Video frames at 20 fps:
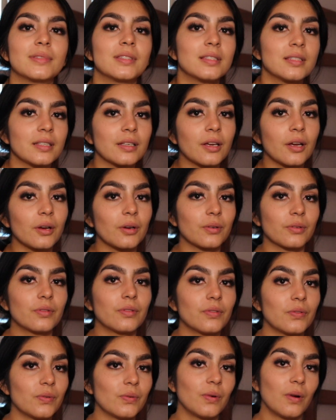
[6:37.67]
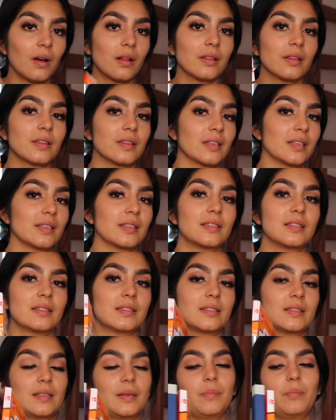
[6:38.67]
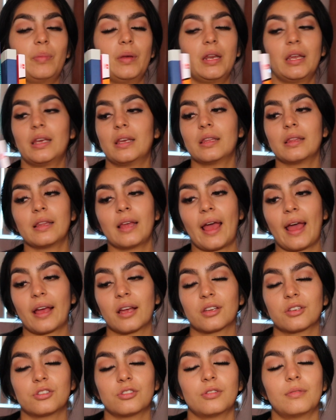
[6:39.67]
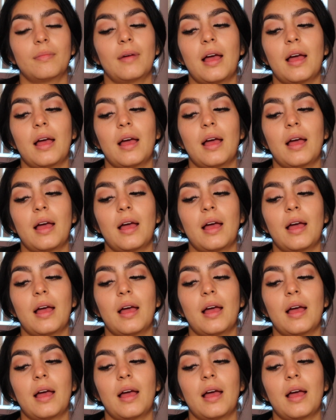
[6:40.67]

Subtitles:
to go through all of this and putting in the extra